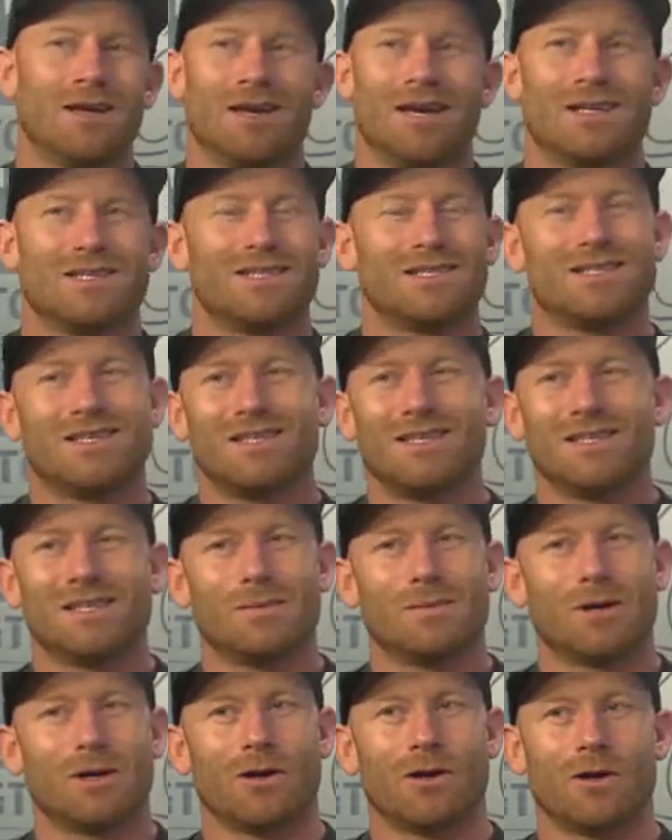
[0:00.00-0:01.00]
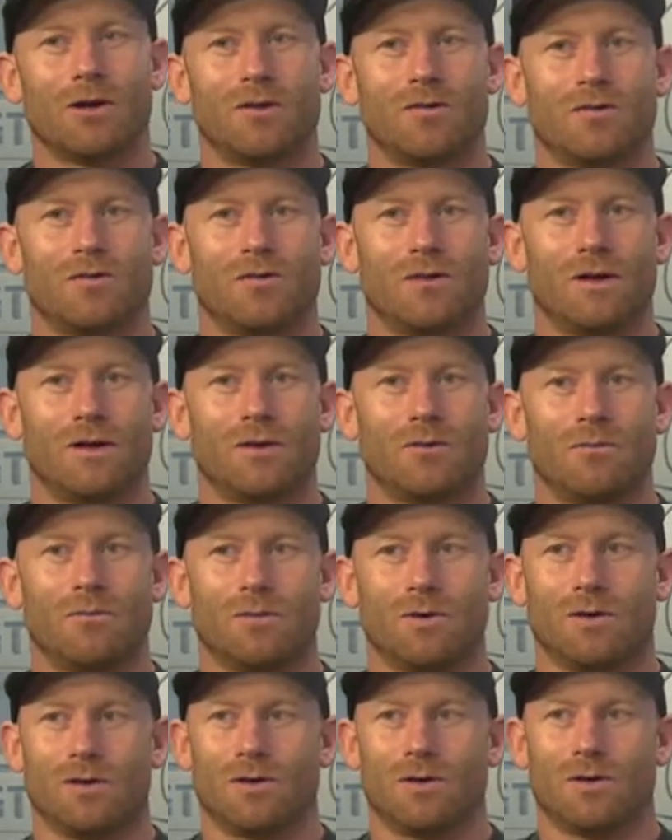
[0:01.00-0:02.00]
It just didn't seem like a good fit
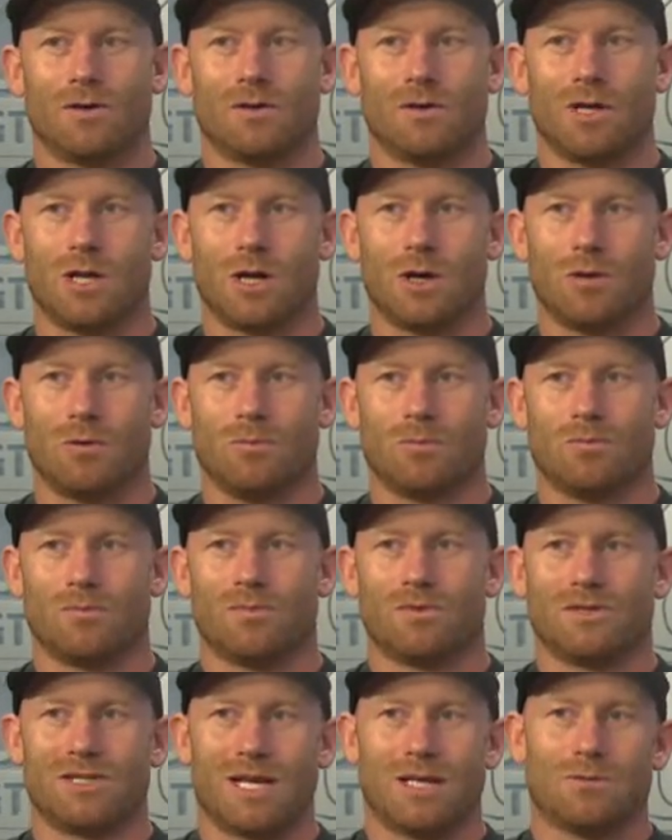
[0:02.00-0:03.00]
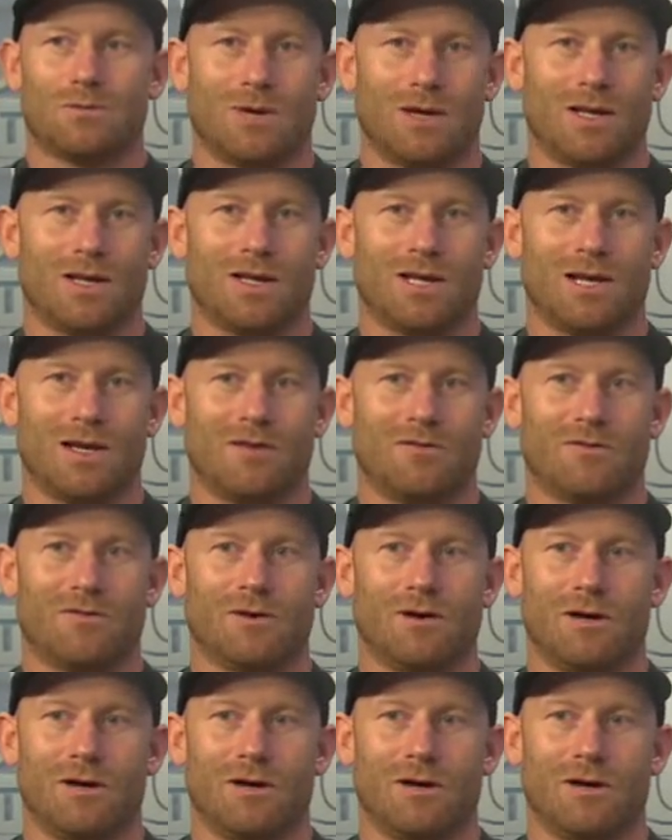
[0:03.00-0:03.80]
with, the stage we're at in life.